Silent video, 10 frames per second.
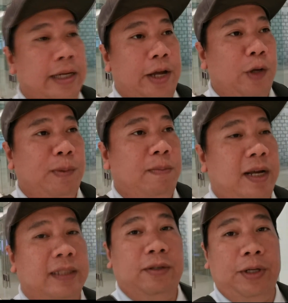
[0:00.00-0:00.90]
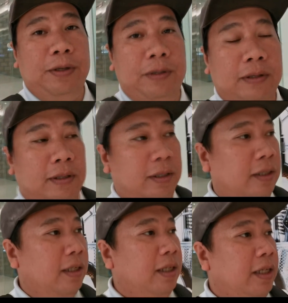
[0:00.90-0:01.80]
Ano pa ba? So, ayun.
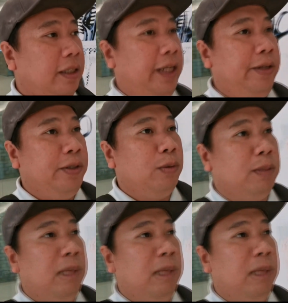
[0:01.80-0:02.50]
Thank you so much.